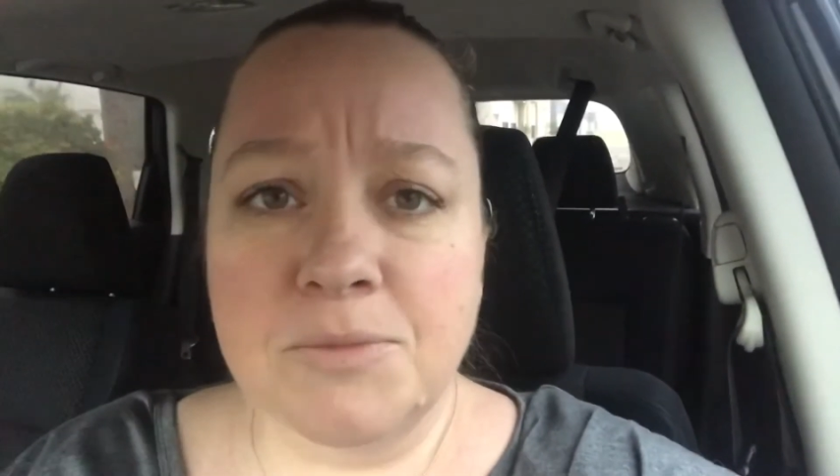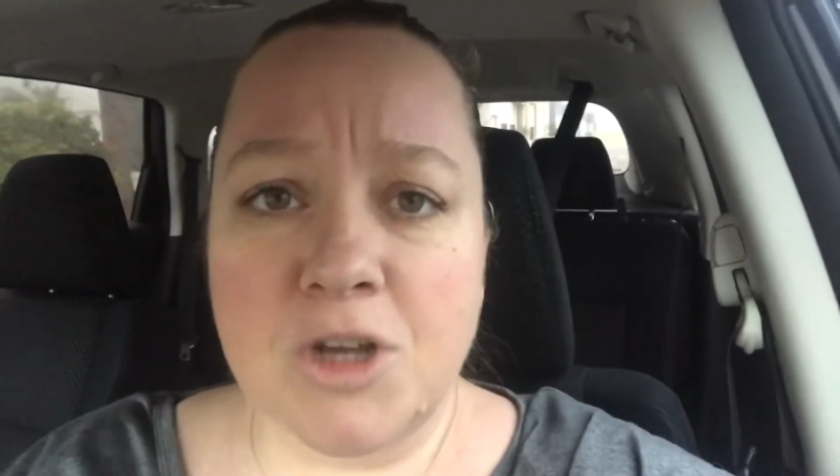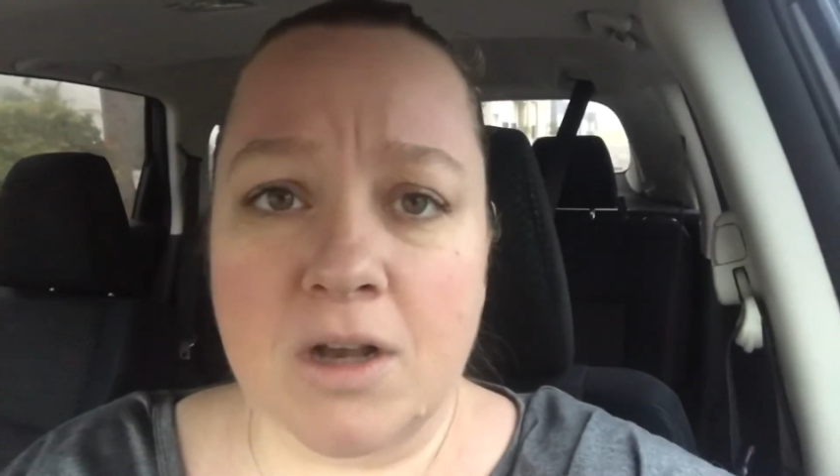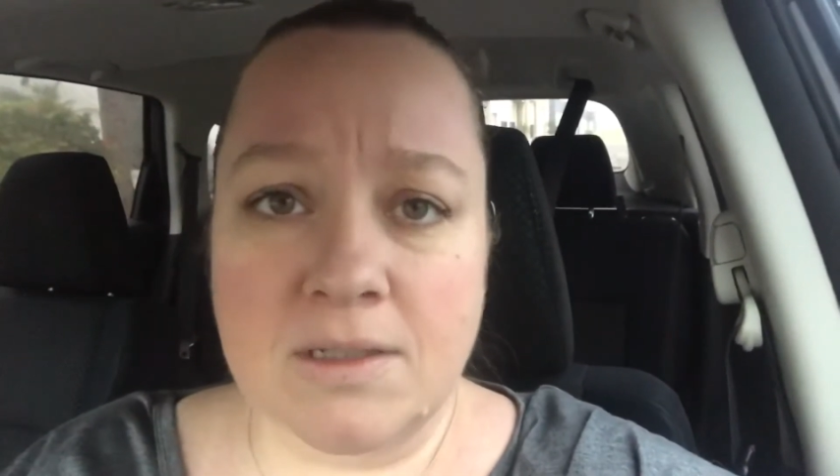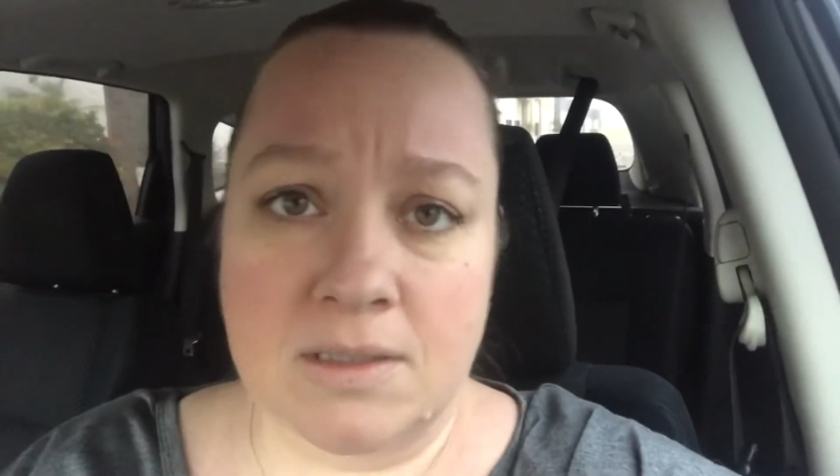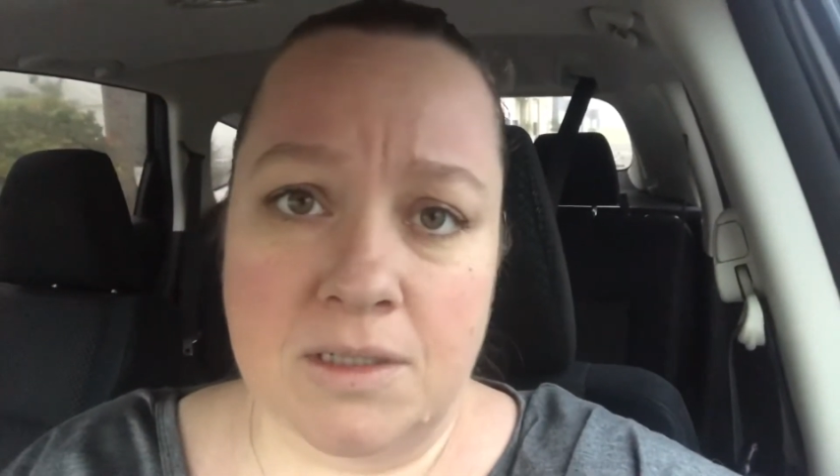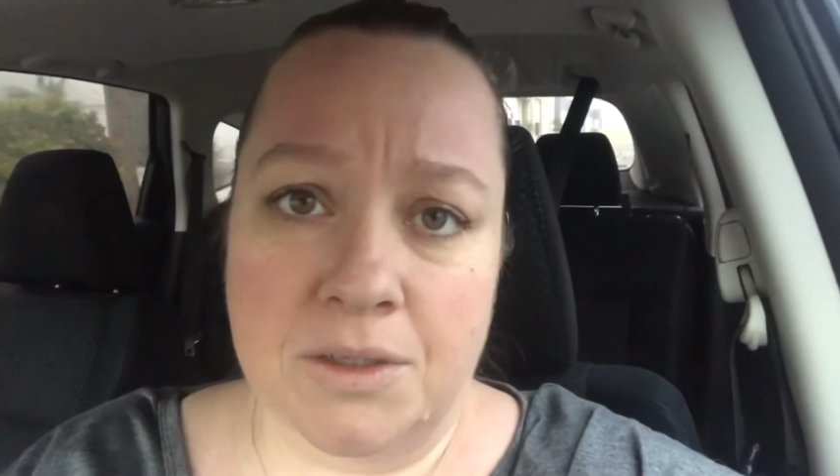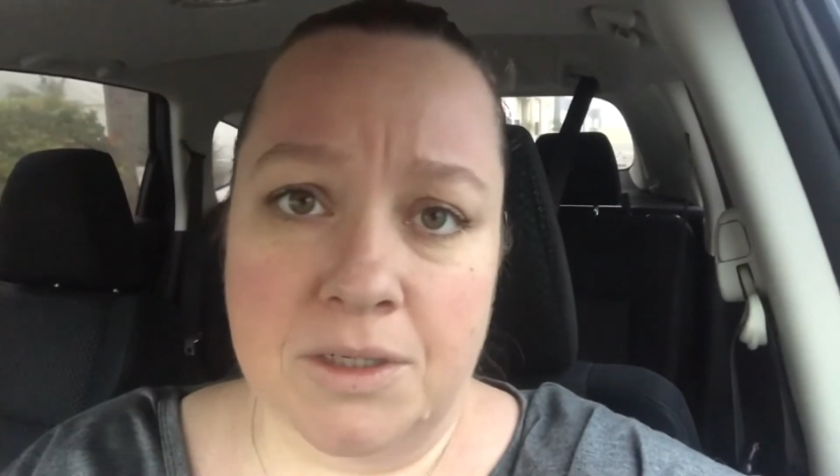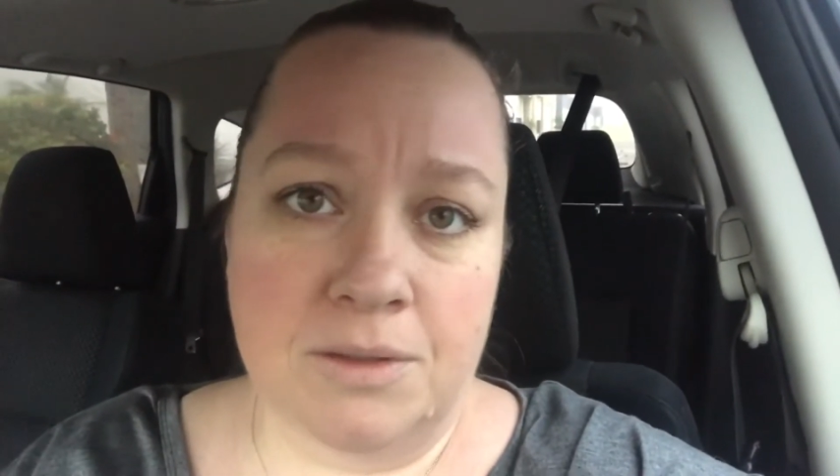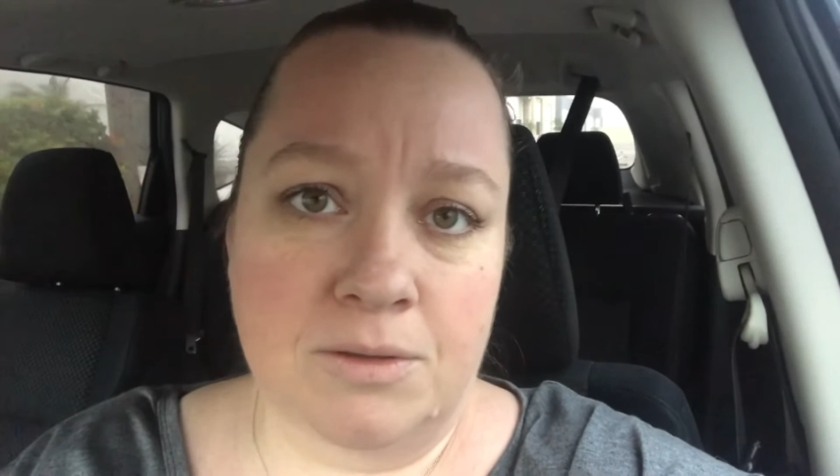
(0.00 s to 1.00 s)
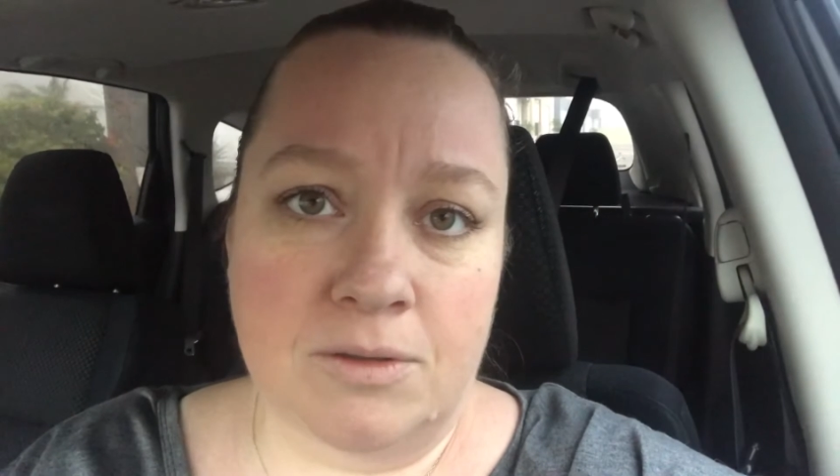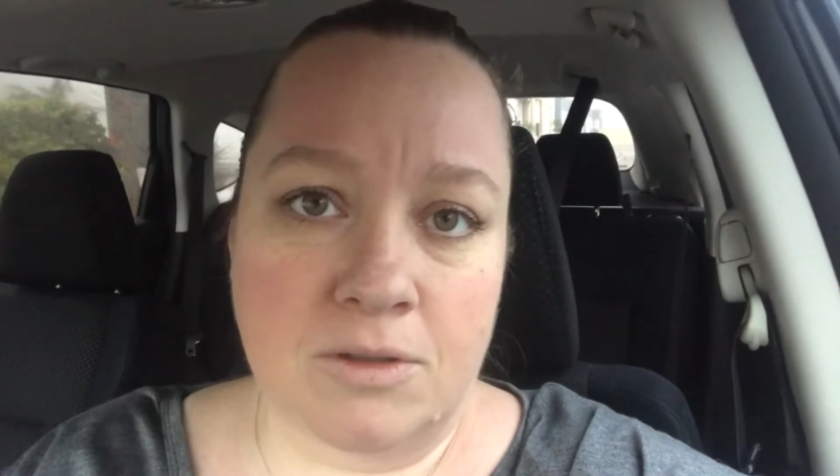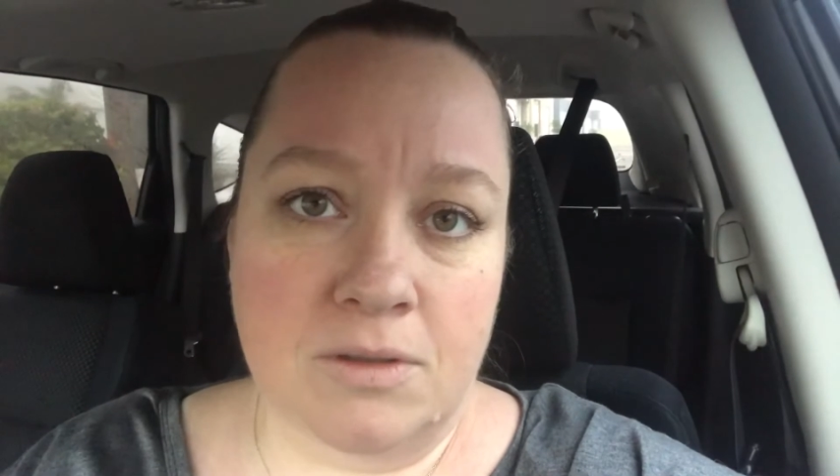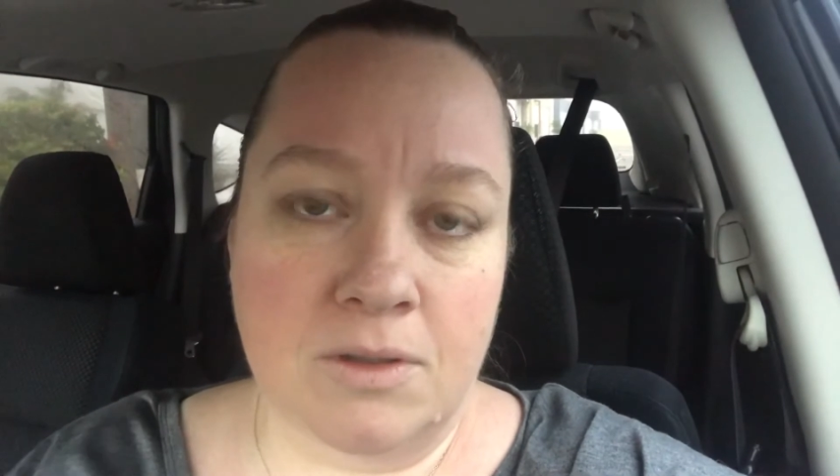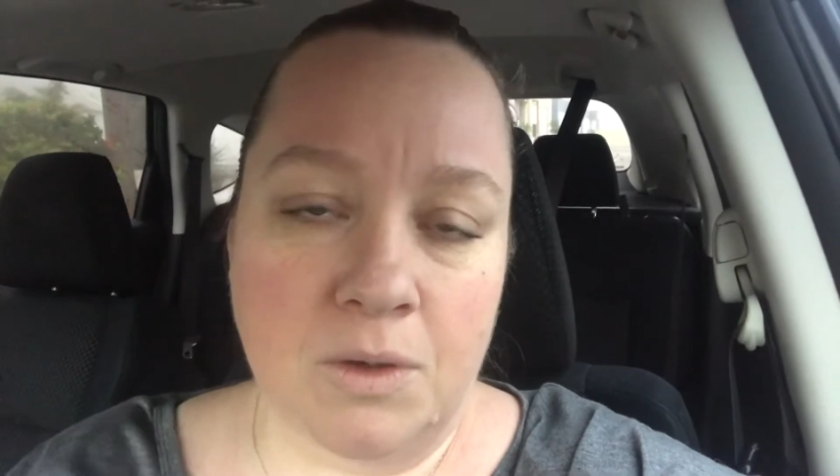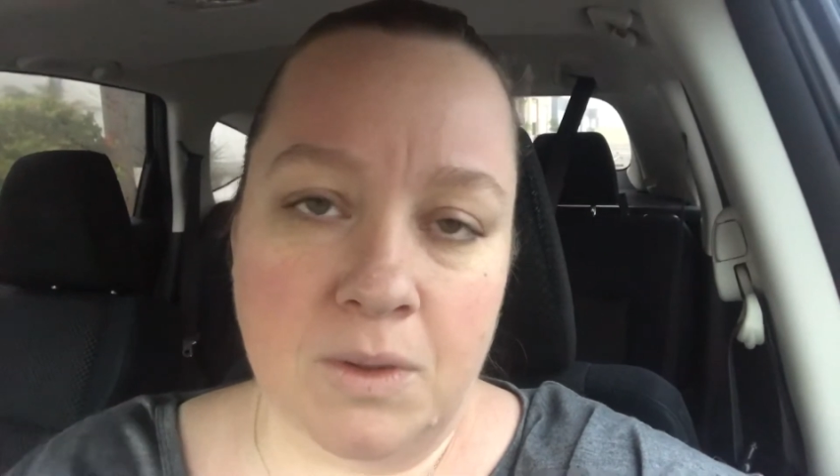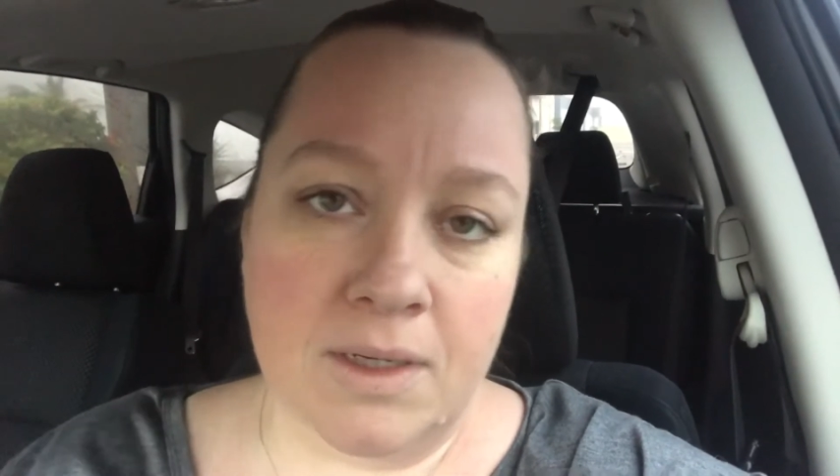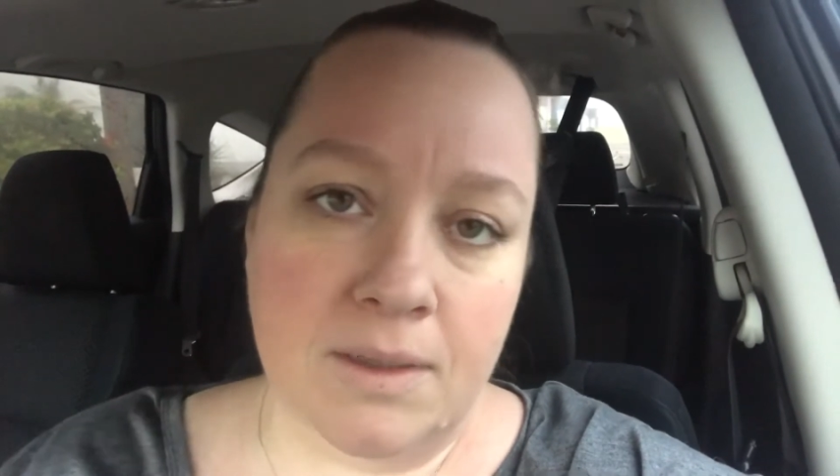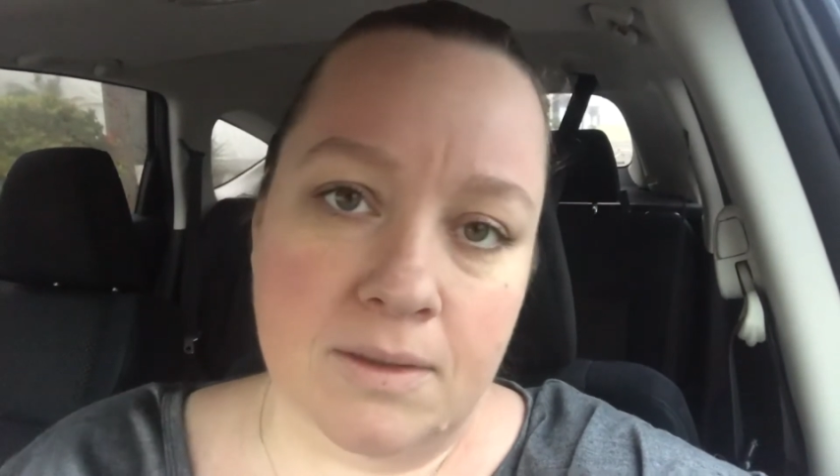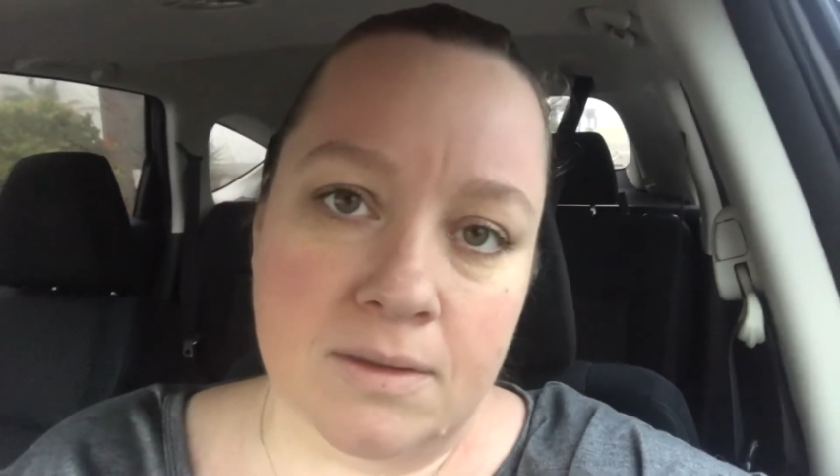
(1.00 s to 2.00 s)
ChocZero
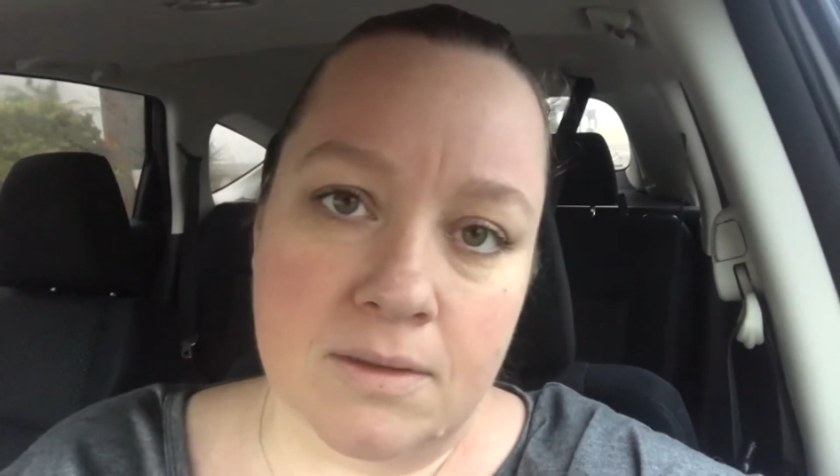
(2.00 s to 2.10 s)
coconut